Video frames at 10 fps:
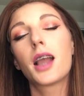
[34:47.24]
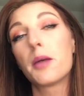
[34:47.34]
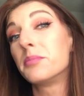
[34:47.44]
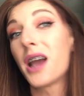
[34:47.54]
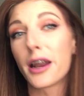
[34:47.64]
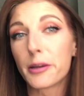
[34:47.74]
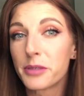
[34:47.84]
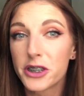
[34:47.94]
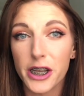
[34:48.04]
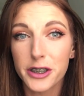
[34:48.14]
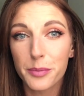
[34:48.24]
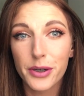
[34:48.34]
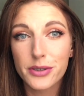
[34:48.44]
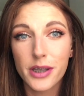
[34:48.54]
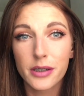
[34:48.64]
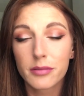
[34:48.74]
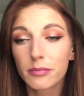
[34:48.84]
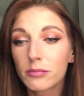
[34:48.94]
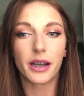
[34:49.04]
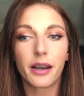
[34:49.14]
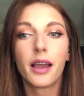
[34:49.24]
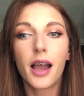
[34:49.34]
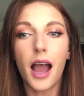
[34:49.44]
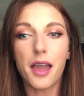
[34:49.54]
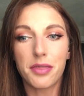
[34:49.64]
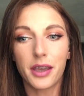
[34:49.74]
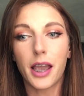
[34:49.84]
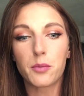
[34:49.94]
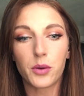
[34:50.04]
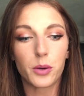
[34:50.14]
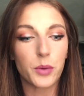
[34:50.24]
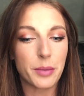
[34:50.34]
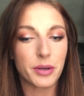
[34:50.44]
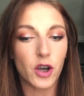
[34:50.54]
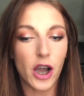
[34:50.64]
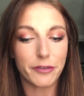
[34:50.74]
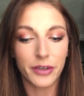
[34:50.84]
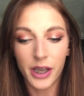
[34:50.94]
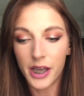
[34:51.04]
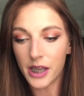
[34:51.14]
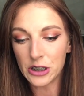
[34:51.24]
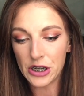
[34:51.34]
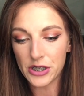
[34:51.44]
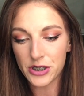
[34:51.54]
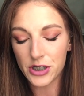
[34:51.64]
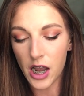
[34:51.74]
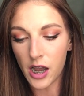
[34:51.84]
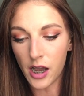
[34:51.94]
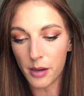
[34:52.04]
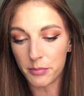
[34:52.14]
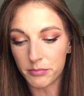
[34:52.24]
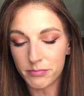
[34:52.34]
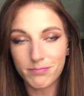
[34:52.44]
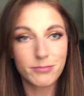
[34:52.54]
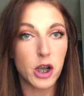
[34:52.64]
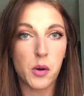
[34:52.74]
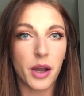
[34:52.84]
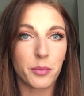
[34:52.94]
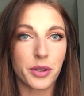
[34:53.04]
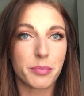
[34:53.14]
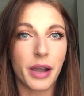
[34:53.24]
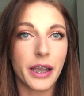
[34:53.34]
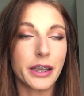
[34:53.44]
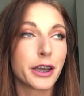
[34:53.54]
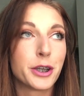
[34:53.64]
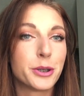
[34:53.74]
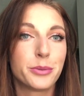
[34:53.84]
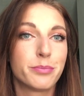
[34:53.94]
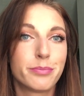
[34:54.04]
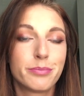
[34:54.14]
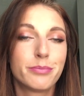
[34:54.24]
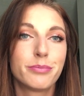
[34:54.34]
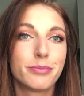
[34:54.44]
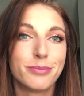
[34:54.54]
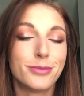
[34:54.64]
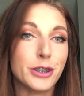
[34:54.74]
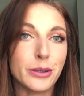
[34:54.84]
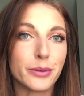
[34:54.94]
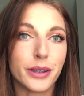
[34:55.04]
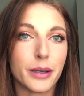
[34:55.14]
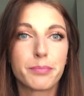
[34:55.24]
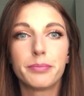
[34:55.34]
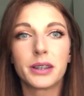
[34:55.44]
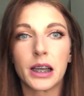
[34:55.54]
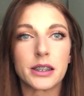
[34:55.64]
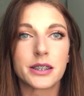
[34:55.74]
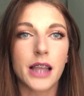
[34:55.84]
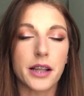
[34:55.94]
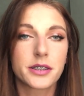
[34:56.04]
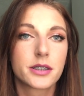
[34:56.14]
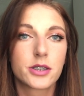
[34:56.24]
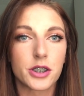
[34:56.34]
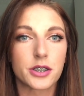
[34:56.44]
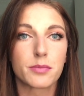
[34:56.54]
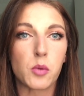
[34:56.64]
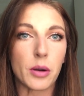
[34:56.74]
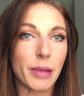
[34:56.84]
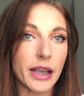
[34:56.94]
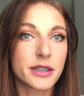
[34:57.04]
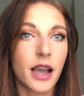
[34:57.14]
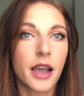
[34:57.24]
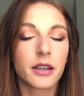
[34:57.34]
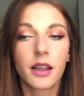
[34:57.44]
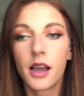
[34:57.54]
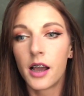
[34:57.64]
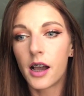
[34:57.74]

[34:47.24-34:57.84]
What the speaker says: I'm not a magenta person, but I think I will wipe it off and just go on with my nude lip because that's just more my style.